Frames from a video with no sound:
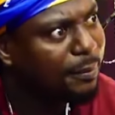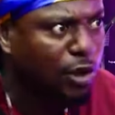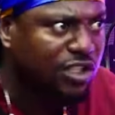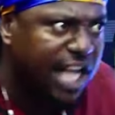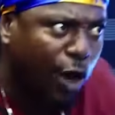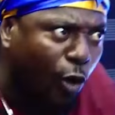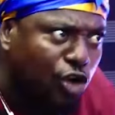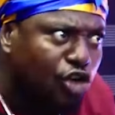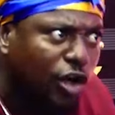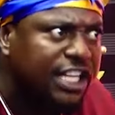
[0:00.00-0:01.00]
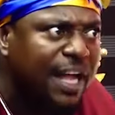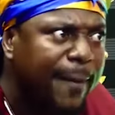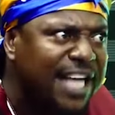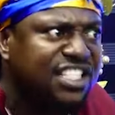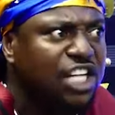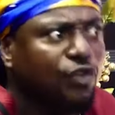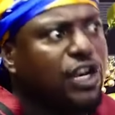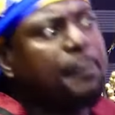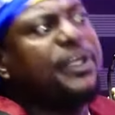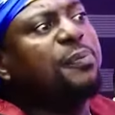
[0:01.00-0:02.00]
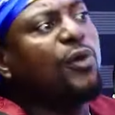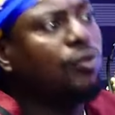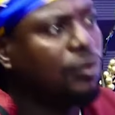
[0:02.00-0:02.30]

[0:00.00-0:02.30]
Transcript: because they are controlling the mindset of the people